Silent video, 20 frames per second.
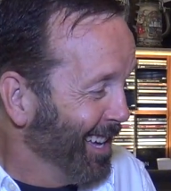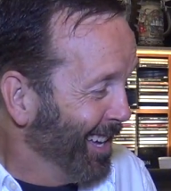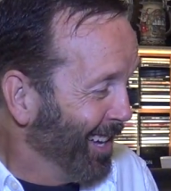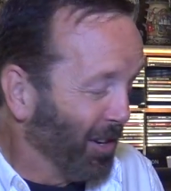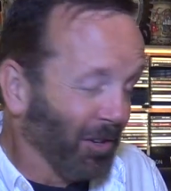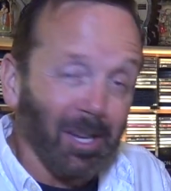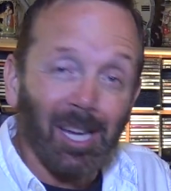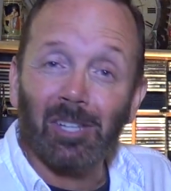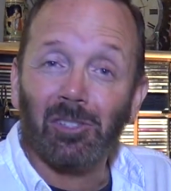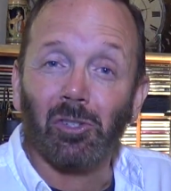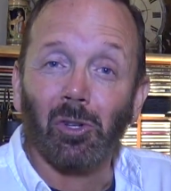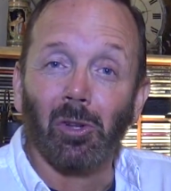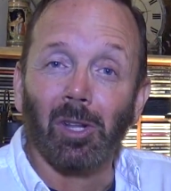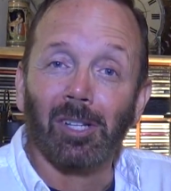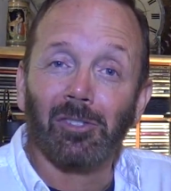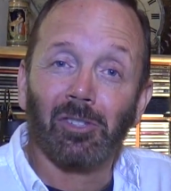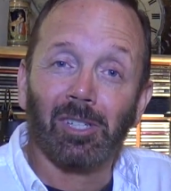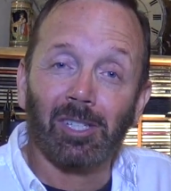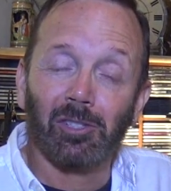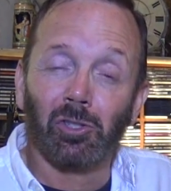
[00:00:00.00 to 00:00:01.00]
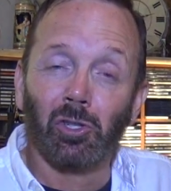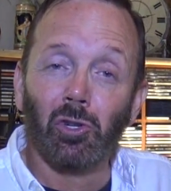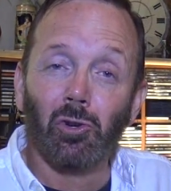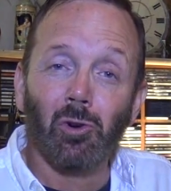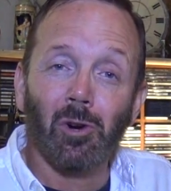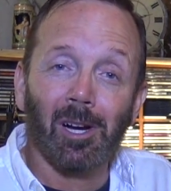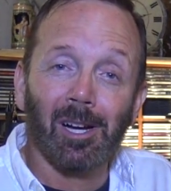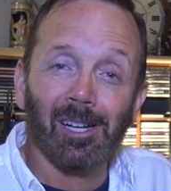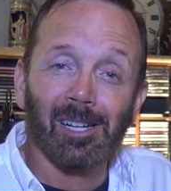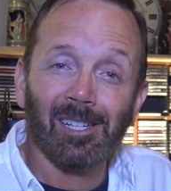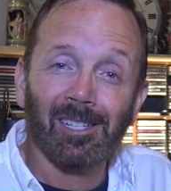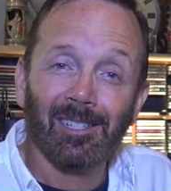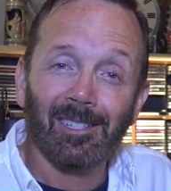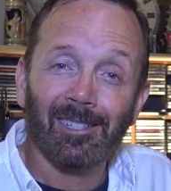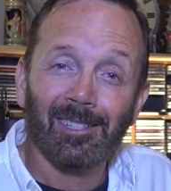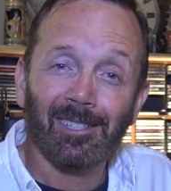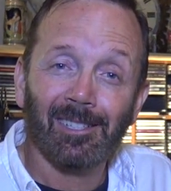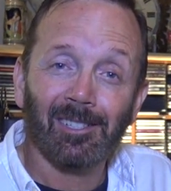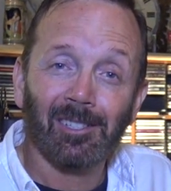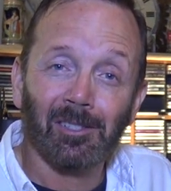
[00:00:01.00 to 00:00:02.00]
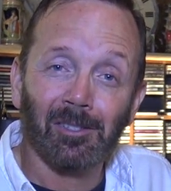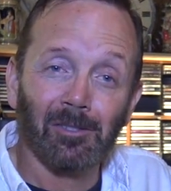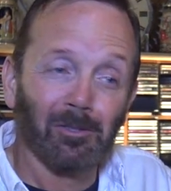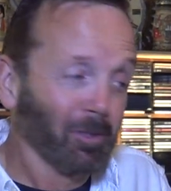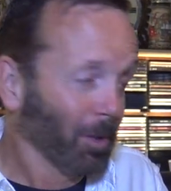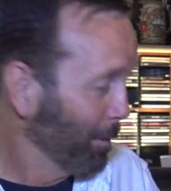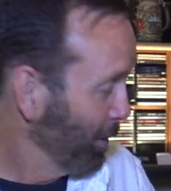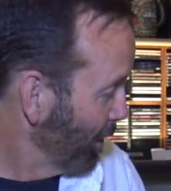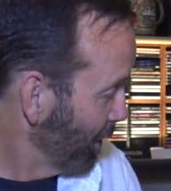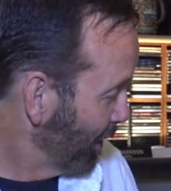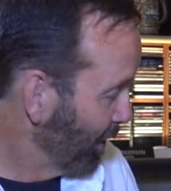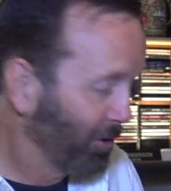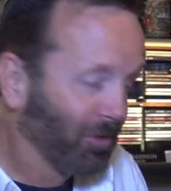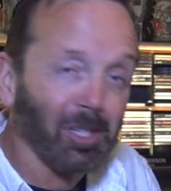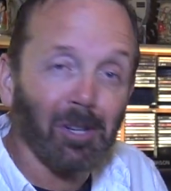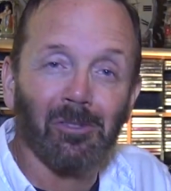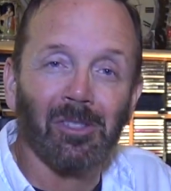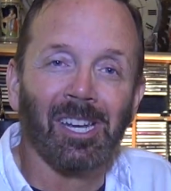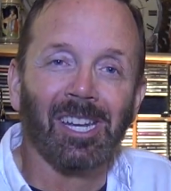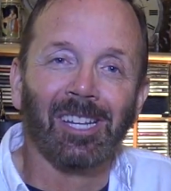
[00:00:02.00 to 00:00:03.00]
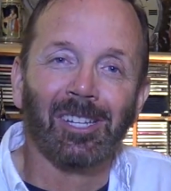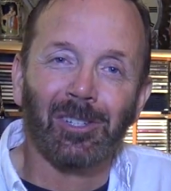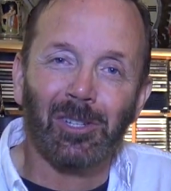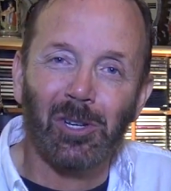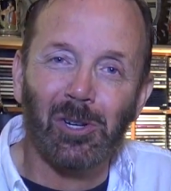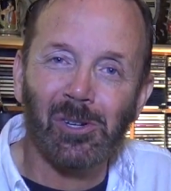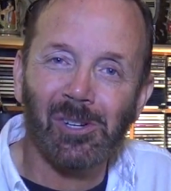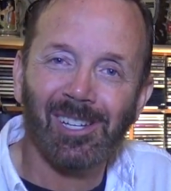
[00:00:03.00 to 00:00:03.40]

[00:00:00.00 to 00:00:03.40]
okay, so let's get to uh, some of the good stuff that he can do.